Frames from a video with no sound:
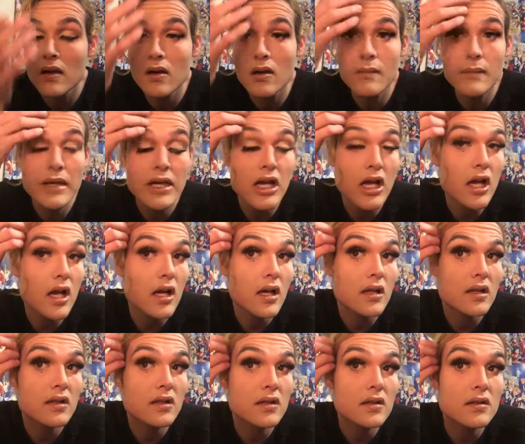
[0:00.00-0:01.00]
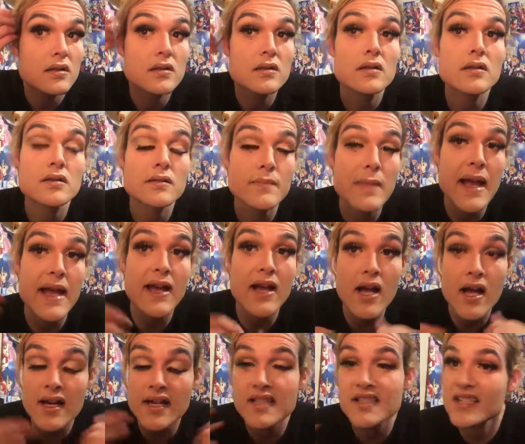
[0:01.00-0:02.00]
Oh my god. Because my
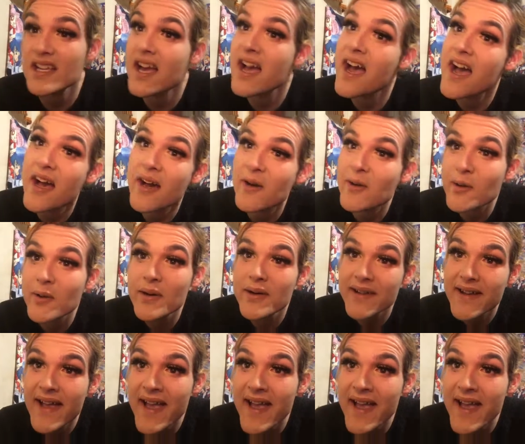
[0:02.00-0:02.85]
god is a hoe.